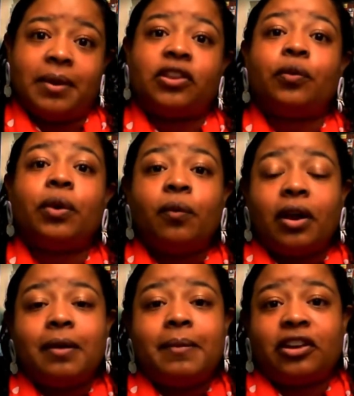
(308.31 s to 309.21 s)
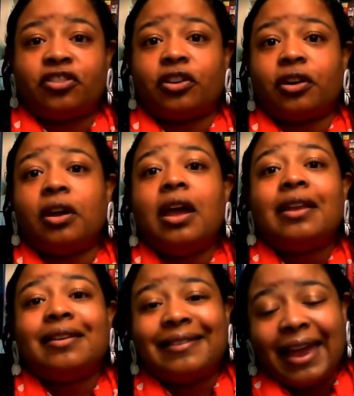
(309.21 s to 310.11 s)
And so we want to make sure
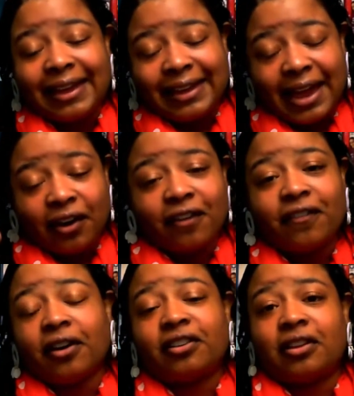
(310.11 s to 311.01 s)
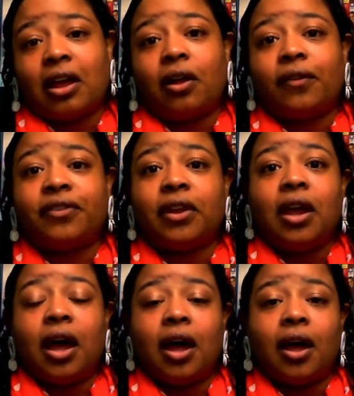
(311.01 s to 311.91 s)
to take care of ourselves
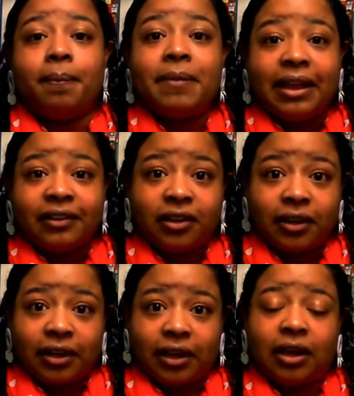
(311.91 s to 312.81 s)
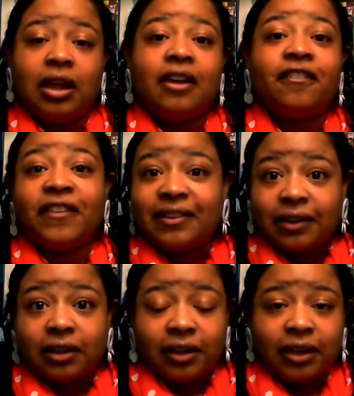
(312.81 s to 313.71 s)
mentally,
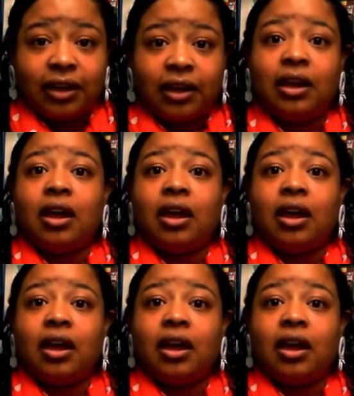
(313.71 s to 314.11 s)
physically,